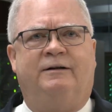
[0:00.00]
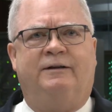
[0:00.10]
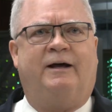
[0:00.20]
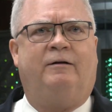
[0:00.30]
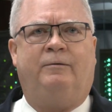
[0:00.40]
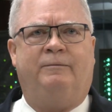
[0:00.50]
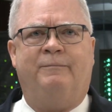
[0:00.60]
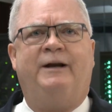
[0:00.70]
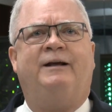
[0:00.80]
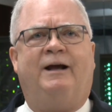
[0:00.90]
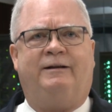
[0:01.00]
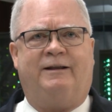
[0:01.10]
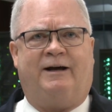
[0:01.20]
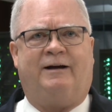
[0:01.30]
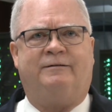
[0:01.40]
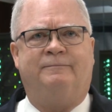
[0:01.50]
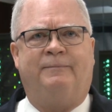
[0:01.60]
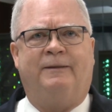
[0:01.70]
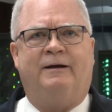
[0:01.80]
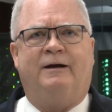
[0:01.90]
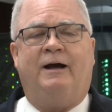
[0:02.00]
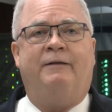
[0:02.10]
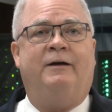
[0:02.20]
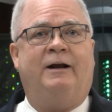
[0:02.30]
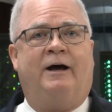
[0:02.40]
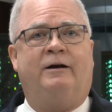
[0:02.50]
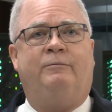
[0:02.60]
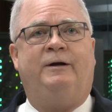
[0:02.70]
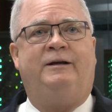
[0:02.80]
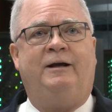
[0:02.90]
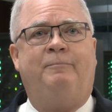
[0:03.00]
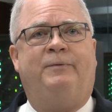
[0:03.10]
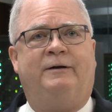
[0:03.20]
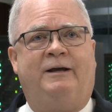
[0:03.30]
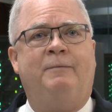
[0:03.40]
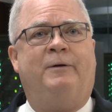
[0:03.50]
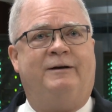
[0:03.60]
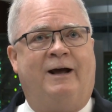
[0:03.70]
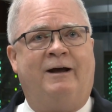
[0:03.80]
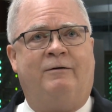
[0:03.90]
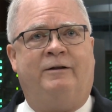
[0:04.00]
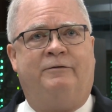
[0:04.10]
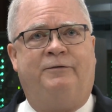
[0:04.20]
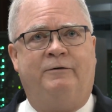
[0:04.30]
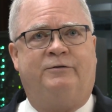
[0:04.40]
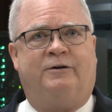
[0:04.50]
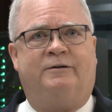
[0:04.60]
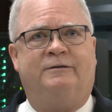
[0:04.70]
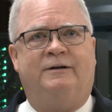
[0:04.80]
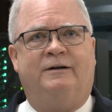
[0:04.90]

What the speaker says: that'll mitigate that? And then how do we keep it down in the future